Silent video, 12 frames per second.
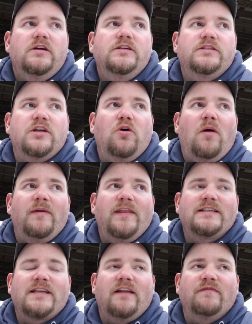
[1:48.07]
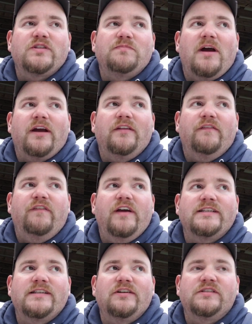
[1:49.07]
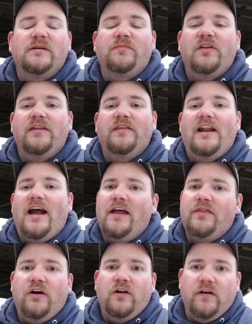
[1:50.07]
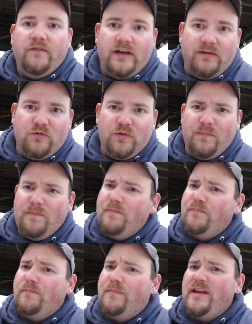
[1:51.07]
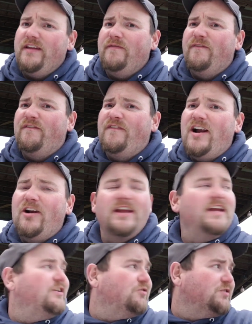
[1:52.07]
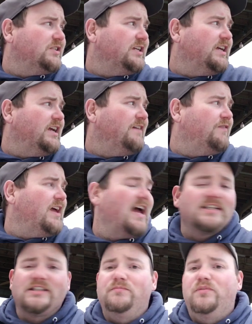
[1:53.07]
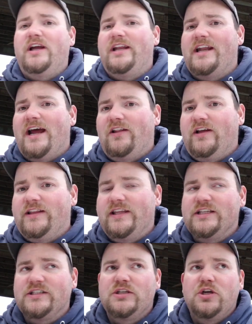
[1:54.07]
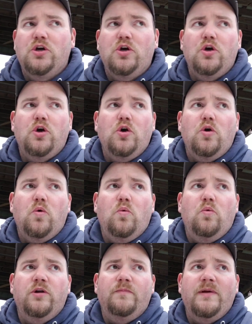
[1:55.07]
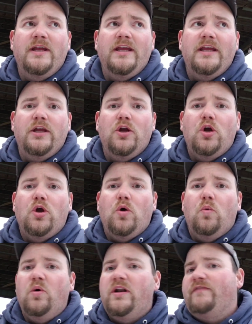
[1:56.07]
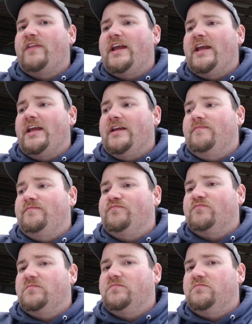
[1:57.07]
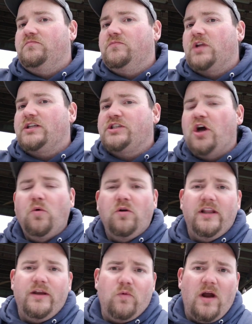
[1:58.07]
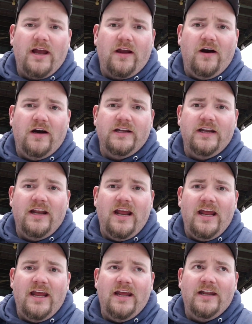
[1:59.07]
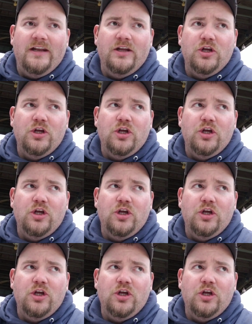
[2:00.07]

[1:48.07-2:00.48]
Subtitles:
So, I mean, that's kind of a smack in the face. Now, something that I thought of, and it would be very interesting if they actually played it out like this, would be, what if they totally retconned it, and